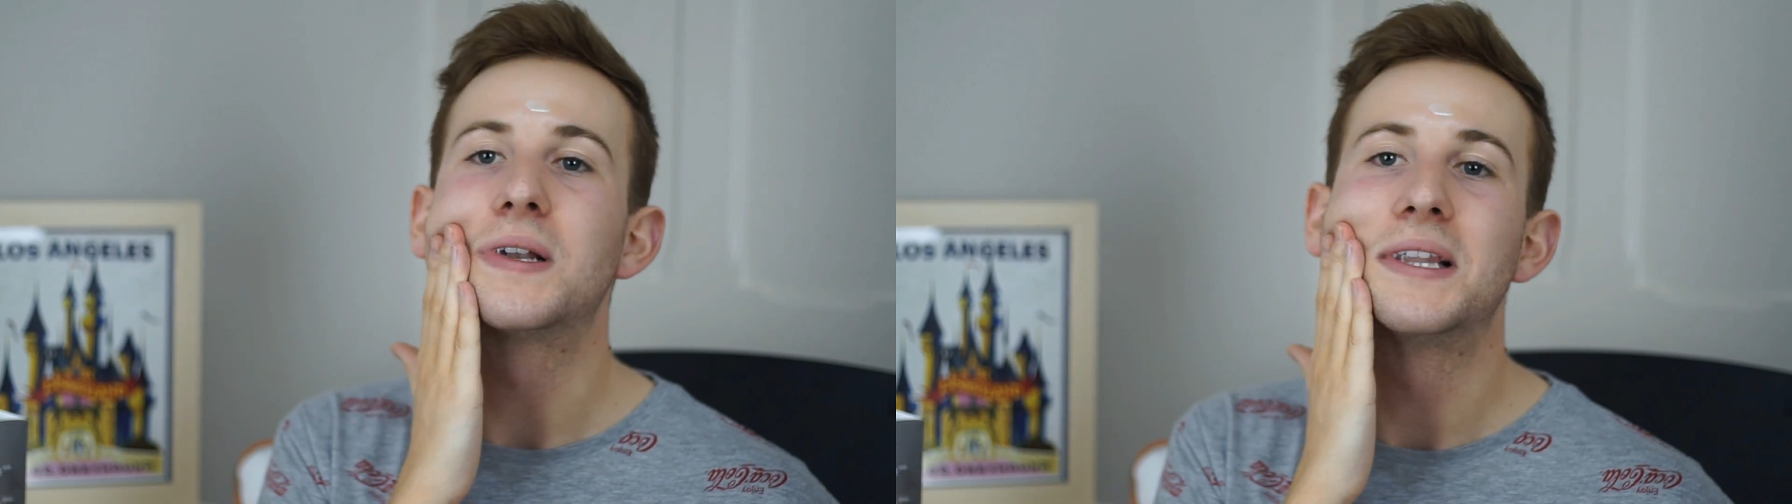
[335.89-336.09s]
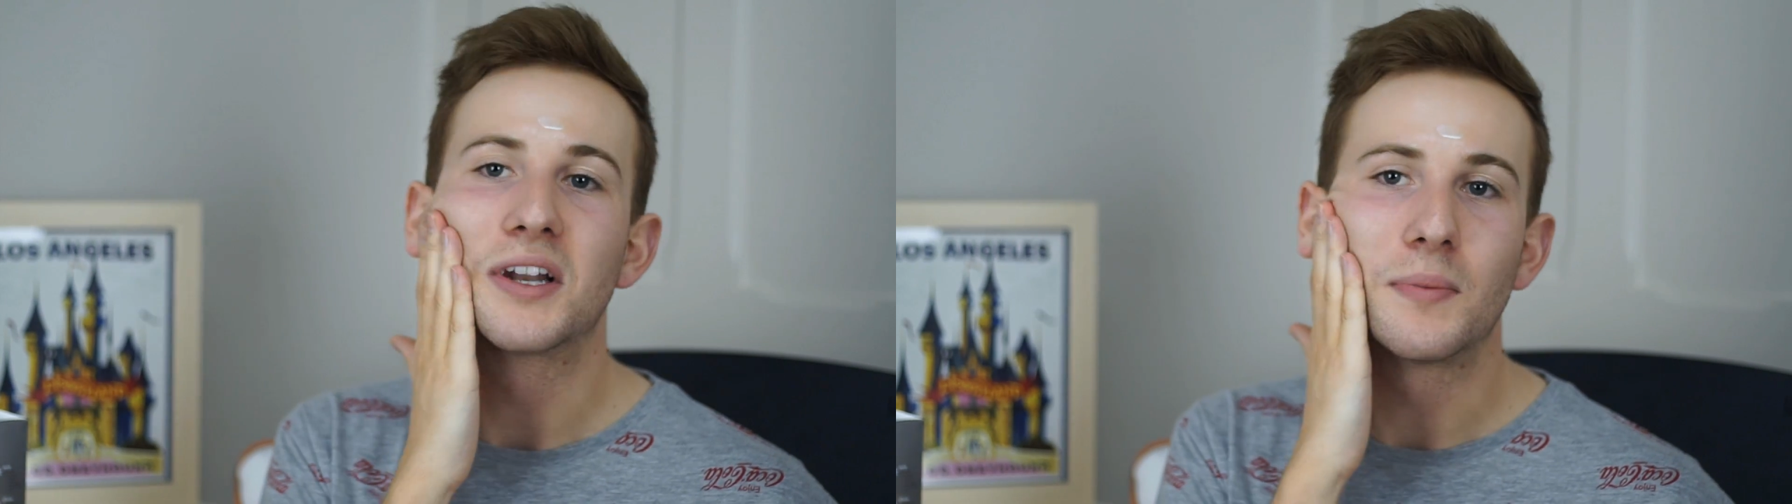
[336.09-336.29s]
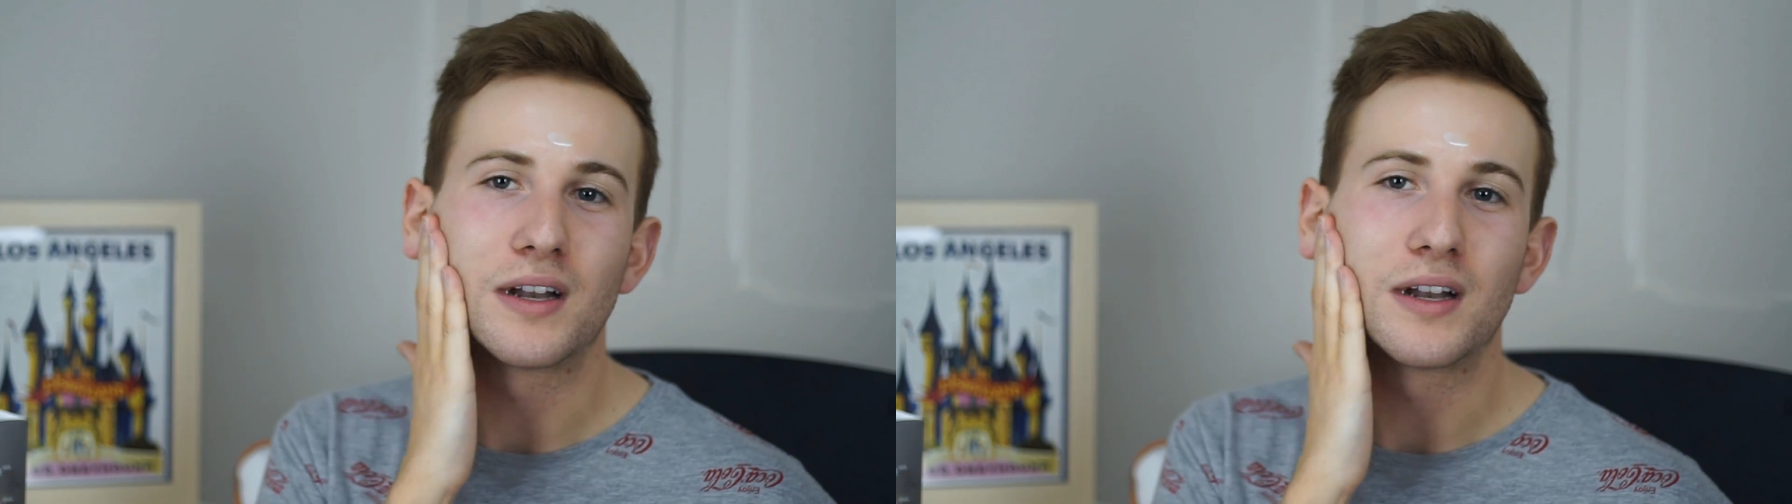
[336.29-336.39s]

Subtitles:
A little